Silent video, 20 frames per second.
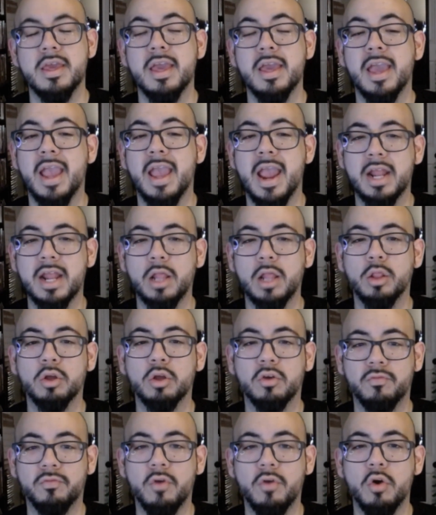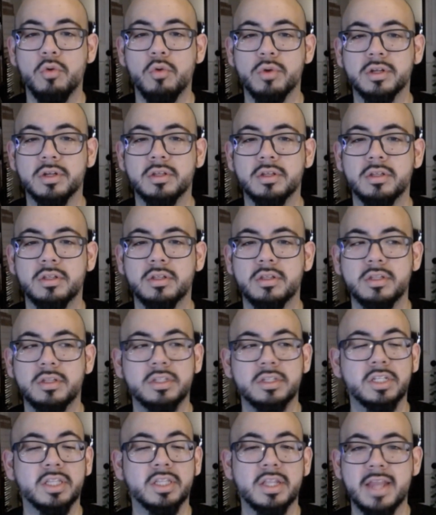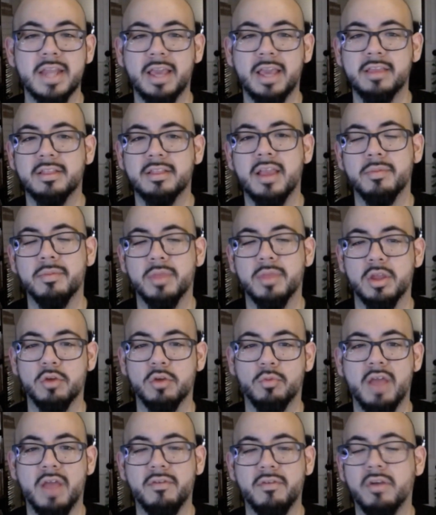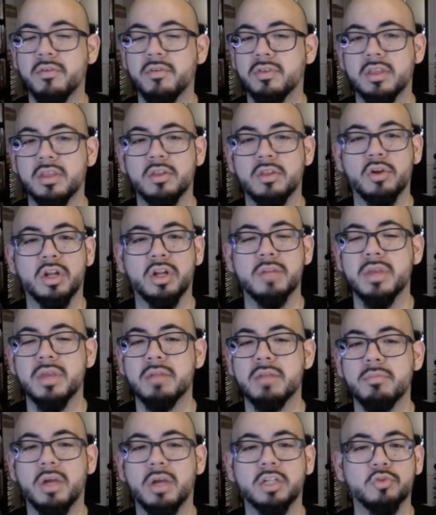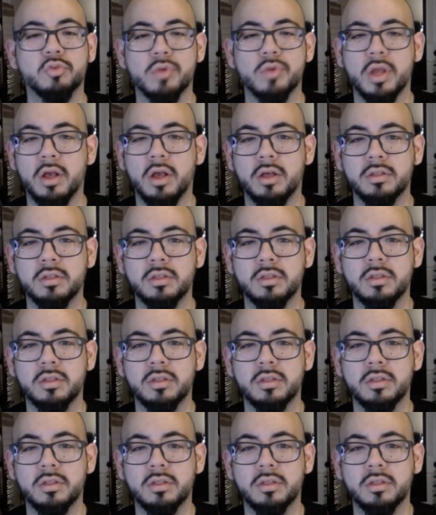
And I look forward to the next time they arrive. Obviously, they're going to be in Montreal.